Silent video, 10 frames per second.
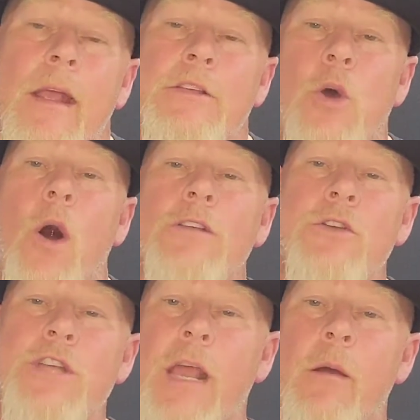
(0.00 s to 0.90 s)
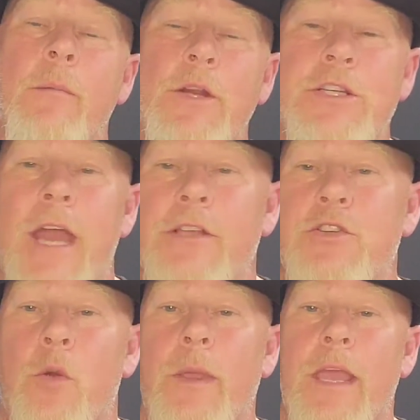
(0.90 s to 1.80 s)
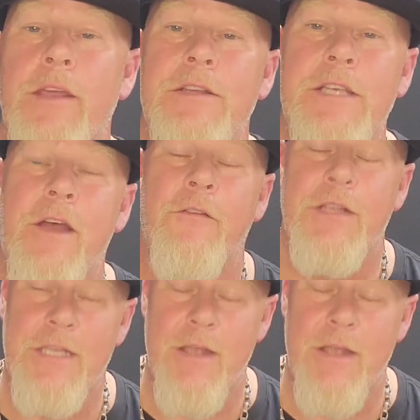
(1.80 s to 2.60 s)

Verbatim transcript: So also check out my merchandise store. We can get you see all the